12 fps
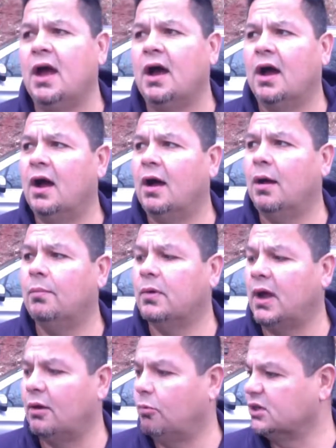I
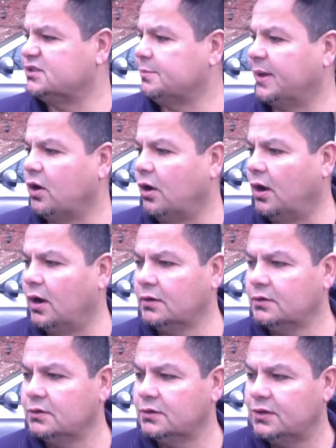washed my car,
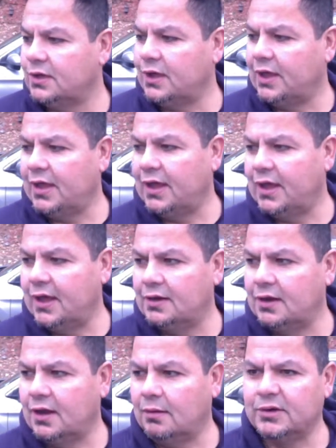
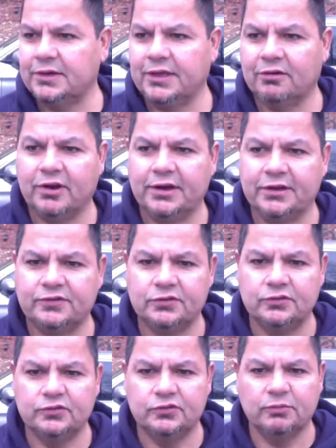and I'm going to get ready
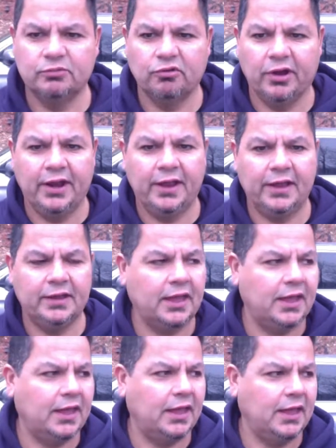to do some grading
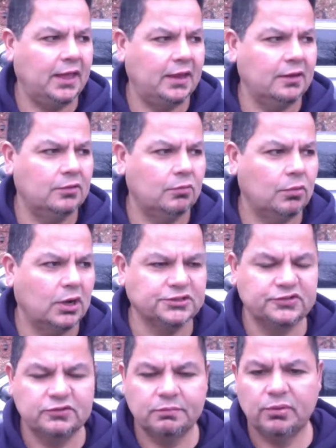and watch
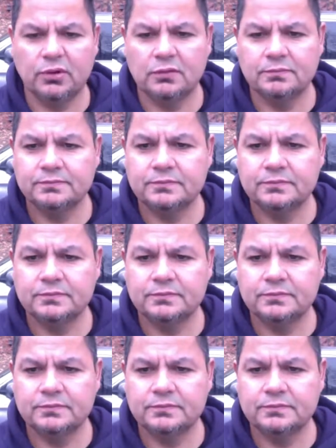the Super Bowl.